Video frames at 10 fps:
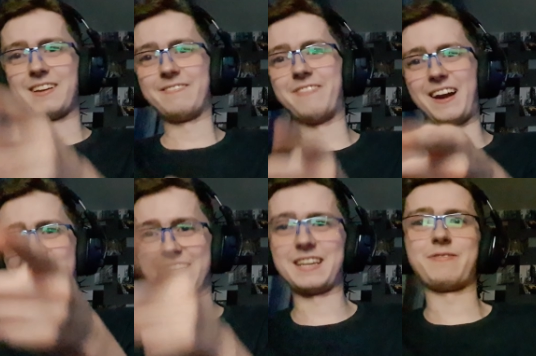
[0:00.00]

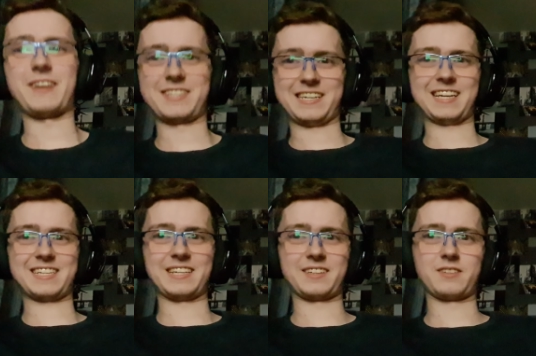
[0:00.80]
That is a
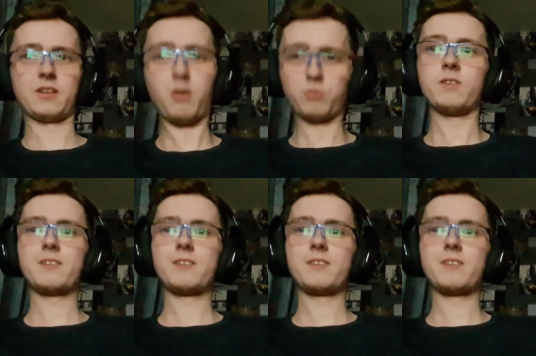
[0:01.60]
fantastic goal.